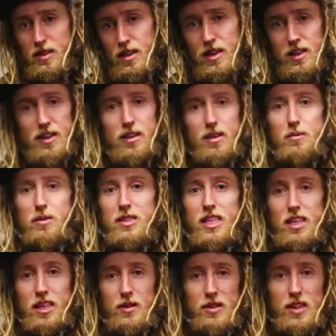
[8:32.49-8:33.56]
and
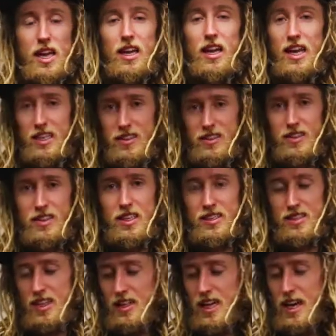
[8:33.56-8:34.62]
particularly with our legs and
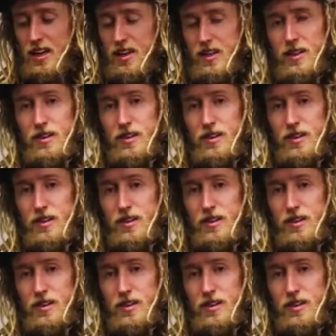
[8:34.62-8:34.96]
things like that.